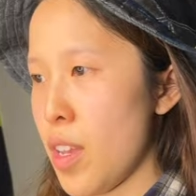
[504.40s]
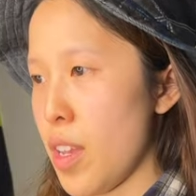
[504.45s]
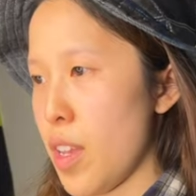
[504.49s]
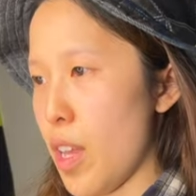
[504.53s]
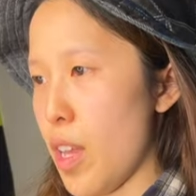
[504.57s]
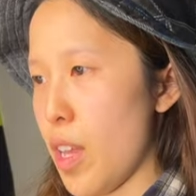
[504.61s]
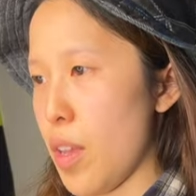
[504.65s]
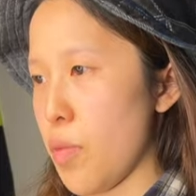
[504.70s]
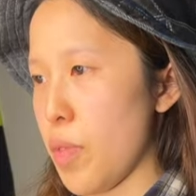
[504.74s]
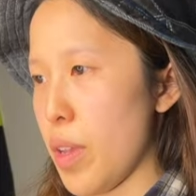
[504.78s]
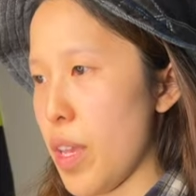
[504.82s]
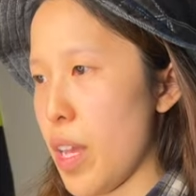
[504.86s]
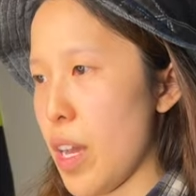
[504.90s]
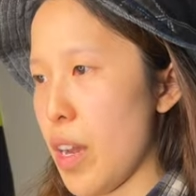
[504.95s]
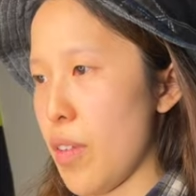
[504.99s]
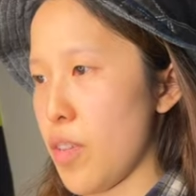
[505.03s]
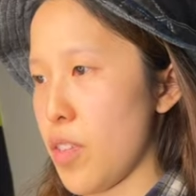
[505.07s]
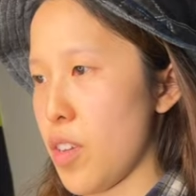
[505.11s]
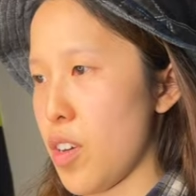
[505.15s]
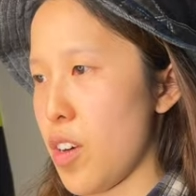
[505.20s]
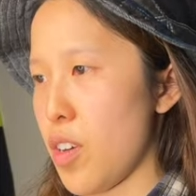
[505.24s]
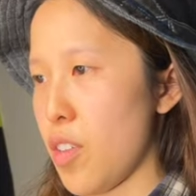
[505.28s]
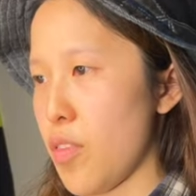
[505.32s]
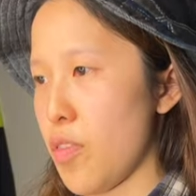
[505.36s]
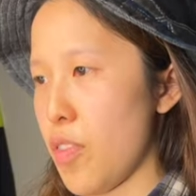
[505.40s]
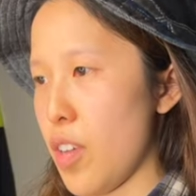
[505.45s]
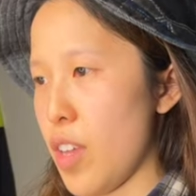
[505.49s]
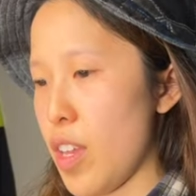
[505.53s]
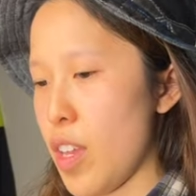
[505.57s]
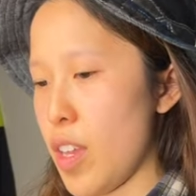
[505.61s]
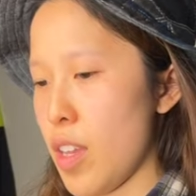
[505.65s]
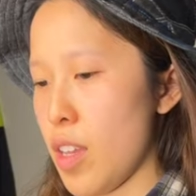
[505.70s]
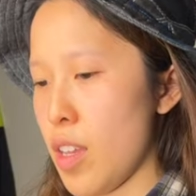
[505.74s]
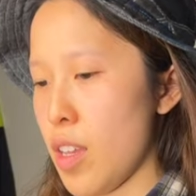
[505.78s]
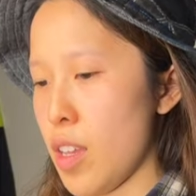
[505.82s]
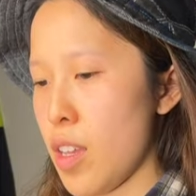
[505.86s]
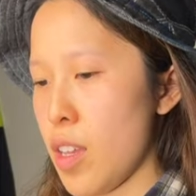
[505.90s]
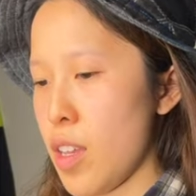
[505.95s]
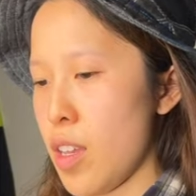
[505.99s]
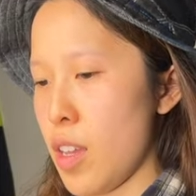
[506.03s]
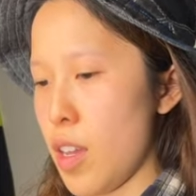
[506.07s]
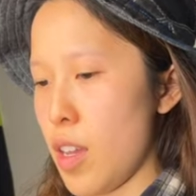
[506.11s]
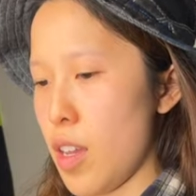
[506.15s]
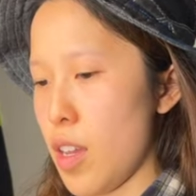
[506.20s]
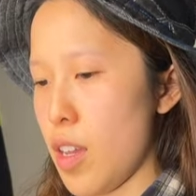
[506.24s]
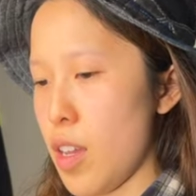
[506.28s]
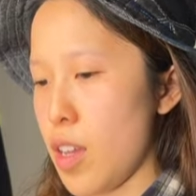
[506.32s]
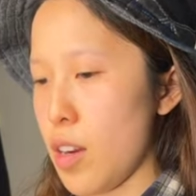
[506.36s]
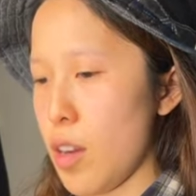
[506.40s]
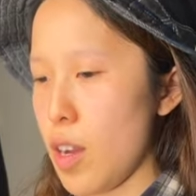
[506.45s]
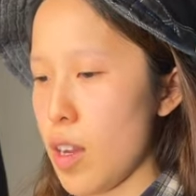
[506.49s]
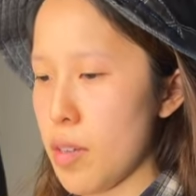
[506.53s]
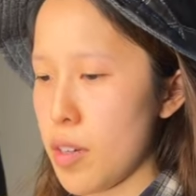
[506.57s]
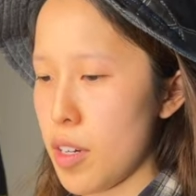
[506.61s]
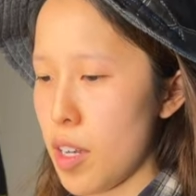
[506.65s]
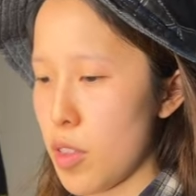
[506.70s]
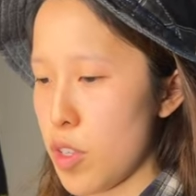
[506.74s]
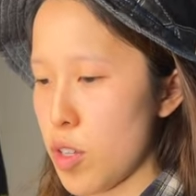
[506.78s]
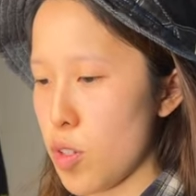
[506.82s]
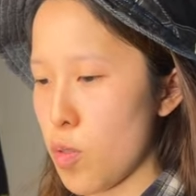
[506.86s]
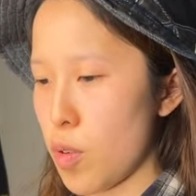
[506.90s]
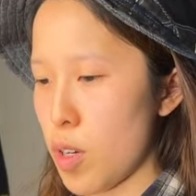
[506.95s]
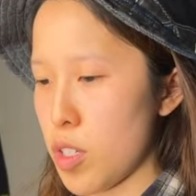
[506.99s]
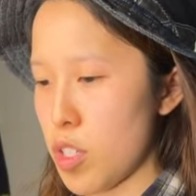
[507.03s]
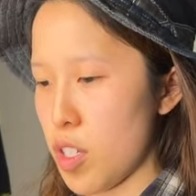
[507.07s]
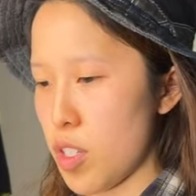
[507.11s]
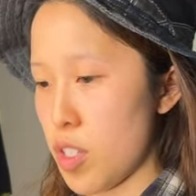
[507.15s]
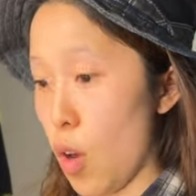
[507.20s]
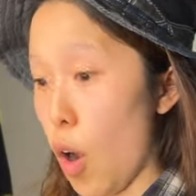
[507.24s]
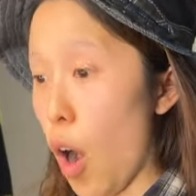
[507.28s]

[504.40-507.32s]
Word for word: And we have Koffing and another question.